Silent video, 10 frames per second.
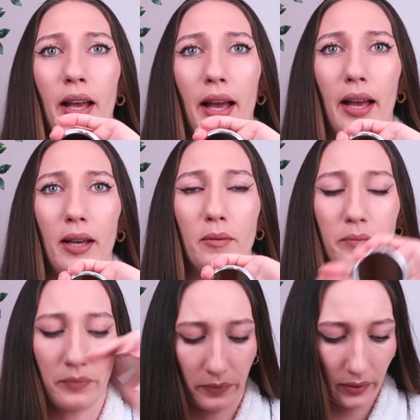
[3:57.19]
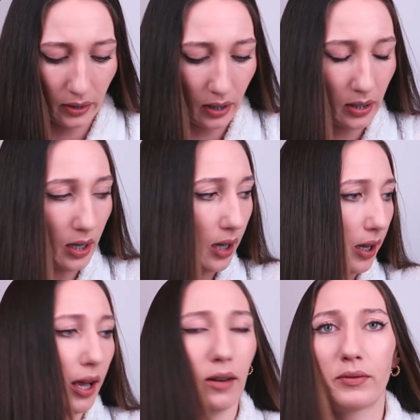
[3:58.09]
and I
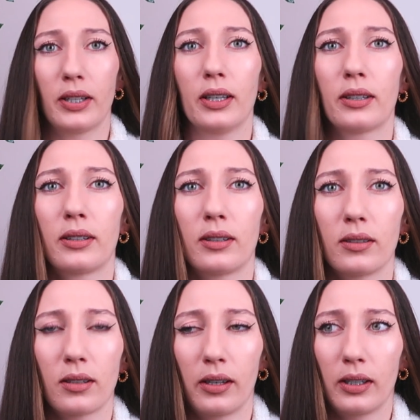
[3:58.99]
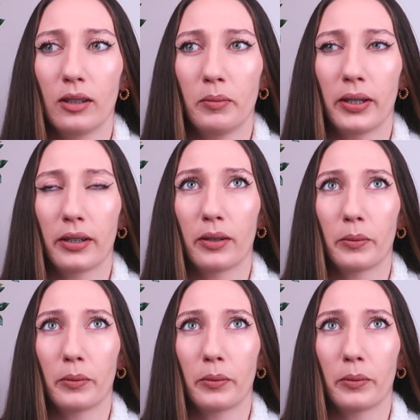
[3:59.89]
have this tiny little mirror